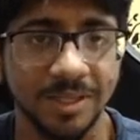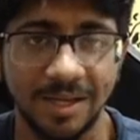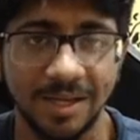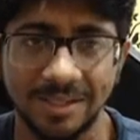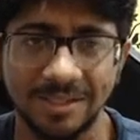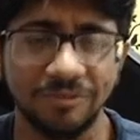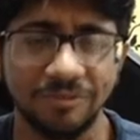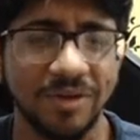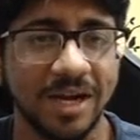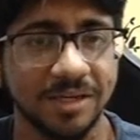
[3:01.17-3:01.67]

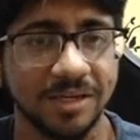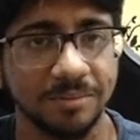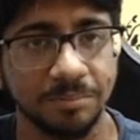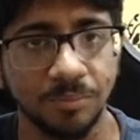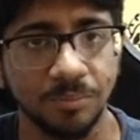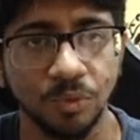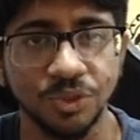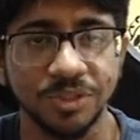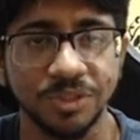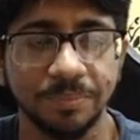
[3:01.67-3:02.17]
in fact,
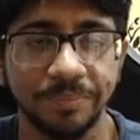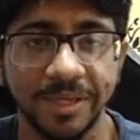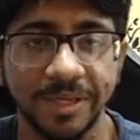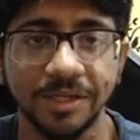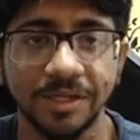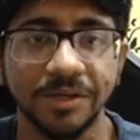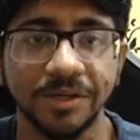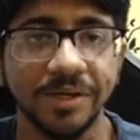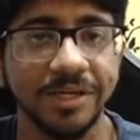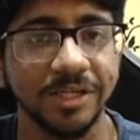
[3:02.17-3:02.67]
most
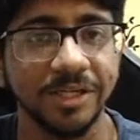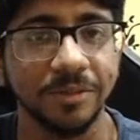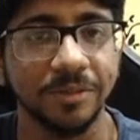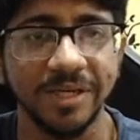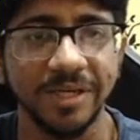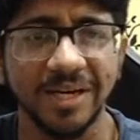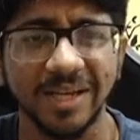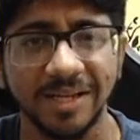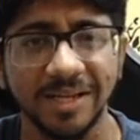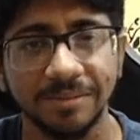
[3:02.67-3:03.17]
beginner,
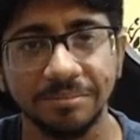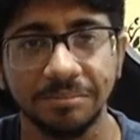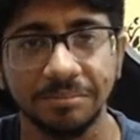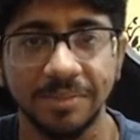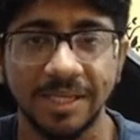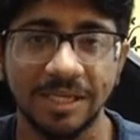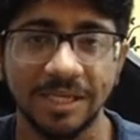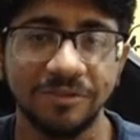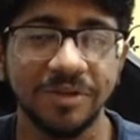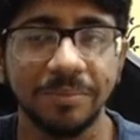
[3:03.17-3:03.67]
intermediate, and
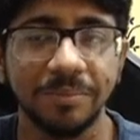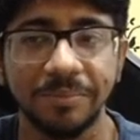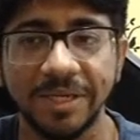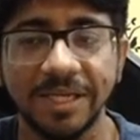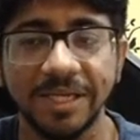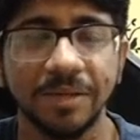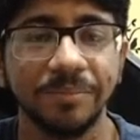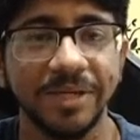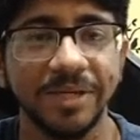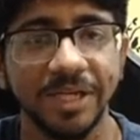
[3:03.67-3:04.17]
like even
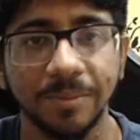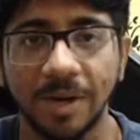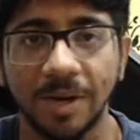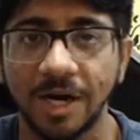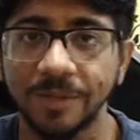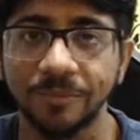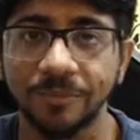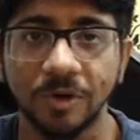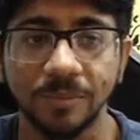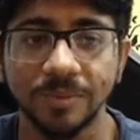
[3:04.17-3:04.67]
medium
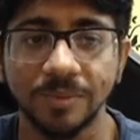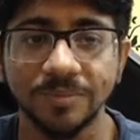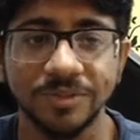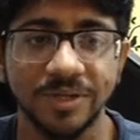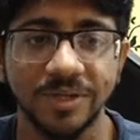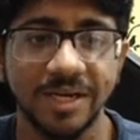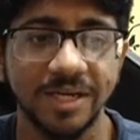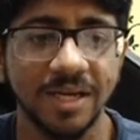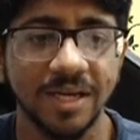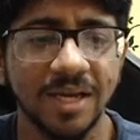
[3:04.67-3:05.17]
hard problems,
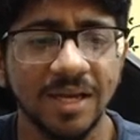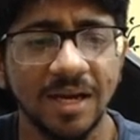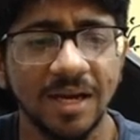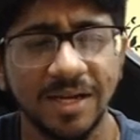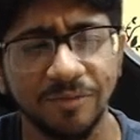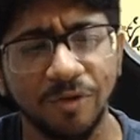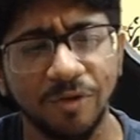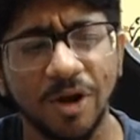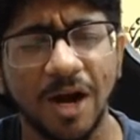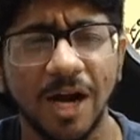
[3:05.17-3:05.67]
right?
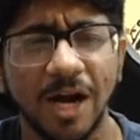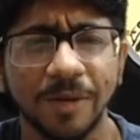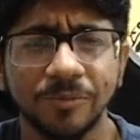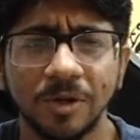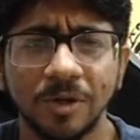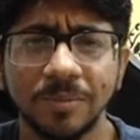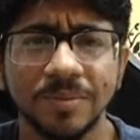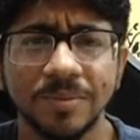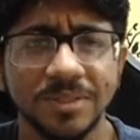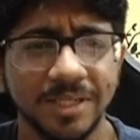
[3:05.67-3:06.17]
For hard
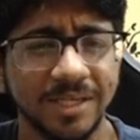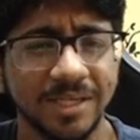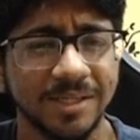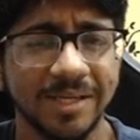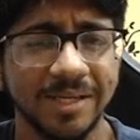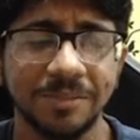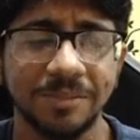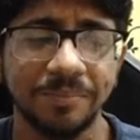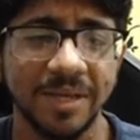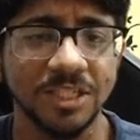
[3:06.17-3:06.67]
problems, it
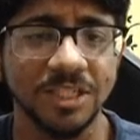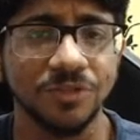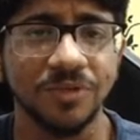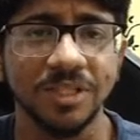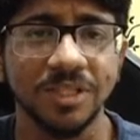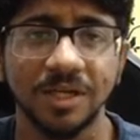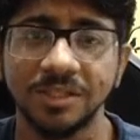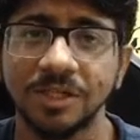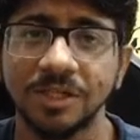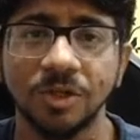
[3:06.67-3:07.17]
get mixed with
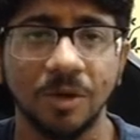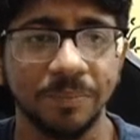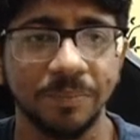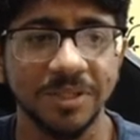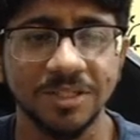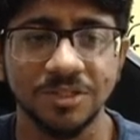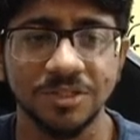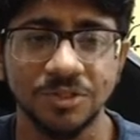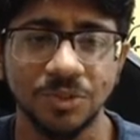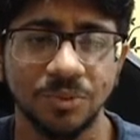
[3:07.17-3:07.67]
other
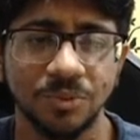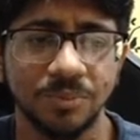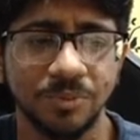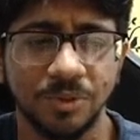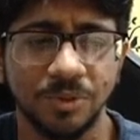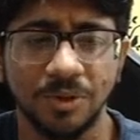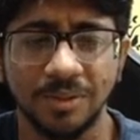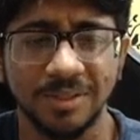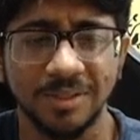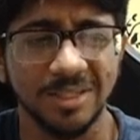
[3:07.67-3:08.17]
topics. So
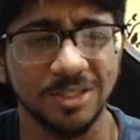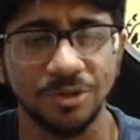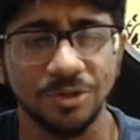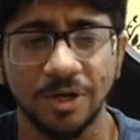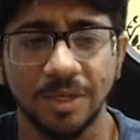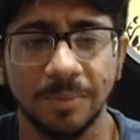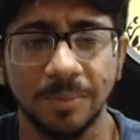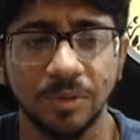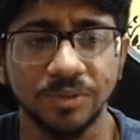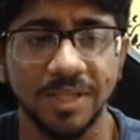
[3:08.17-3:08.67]
it's
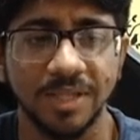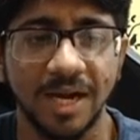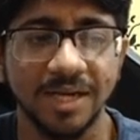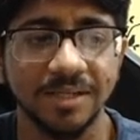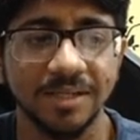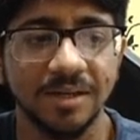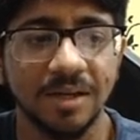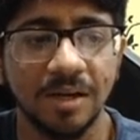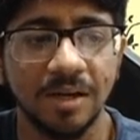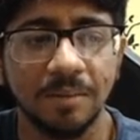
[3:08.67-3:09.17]
not about
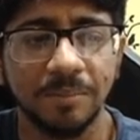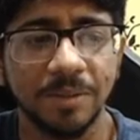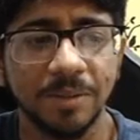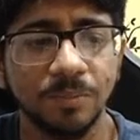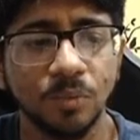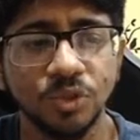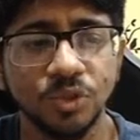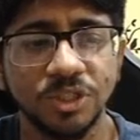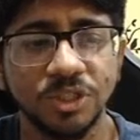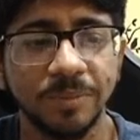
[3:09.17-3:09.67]
that, but
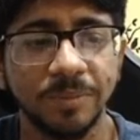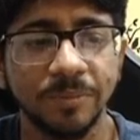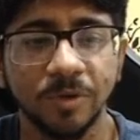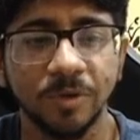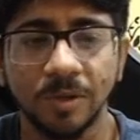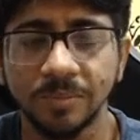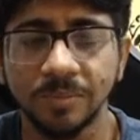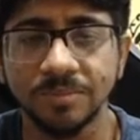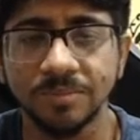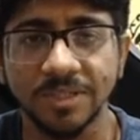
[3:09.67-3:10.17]
most DP
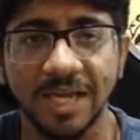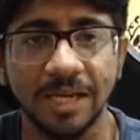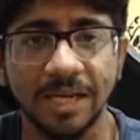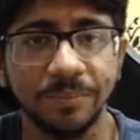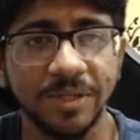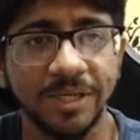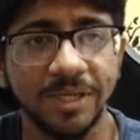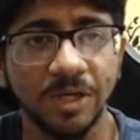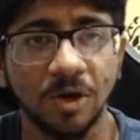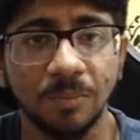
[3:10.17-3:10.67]
problems can
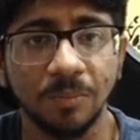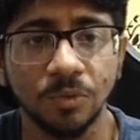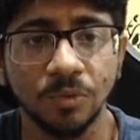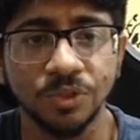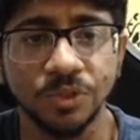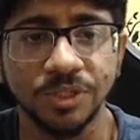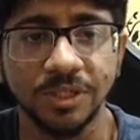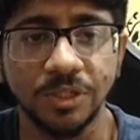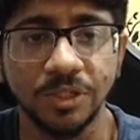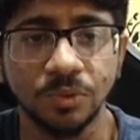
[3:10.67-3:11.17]
be
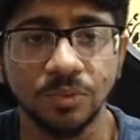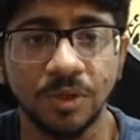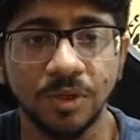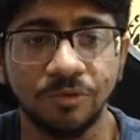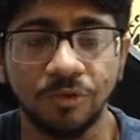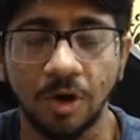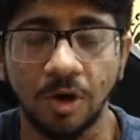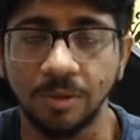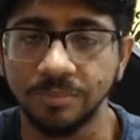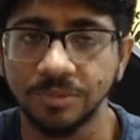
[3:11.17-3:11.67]
decomposed into a
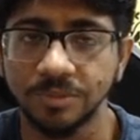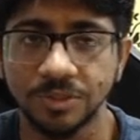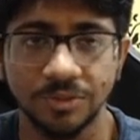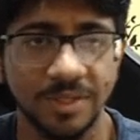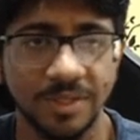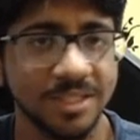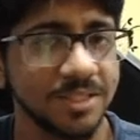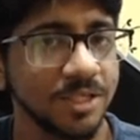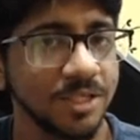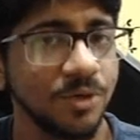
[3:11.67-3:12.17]
form. So
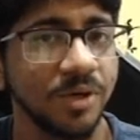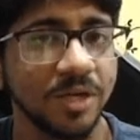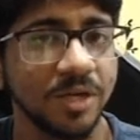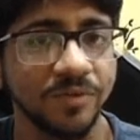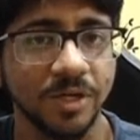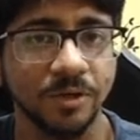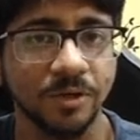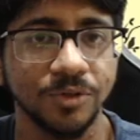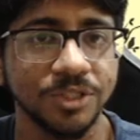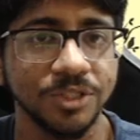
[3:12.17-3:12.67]
let's say you're
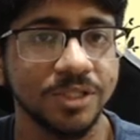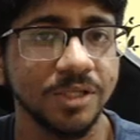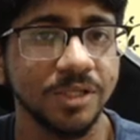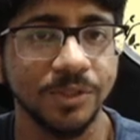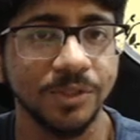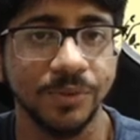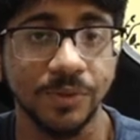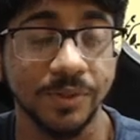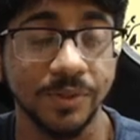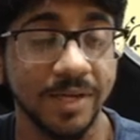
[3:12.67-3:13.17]
given a question,
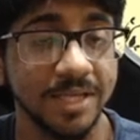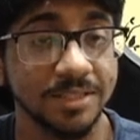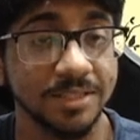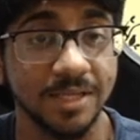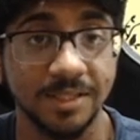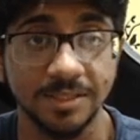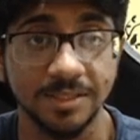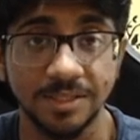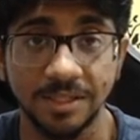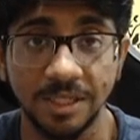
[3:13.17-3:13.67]
you recognize
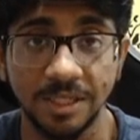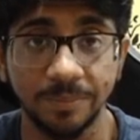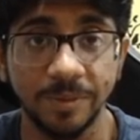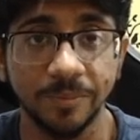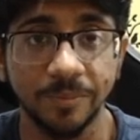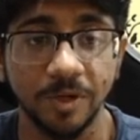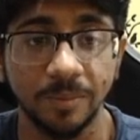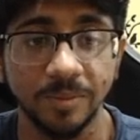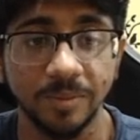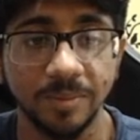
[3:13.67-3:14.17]
that it's a DP
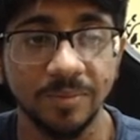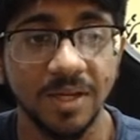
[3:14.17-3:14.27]
problem,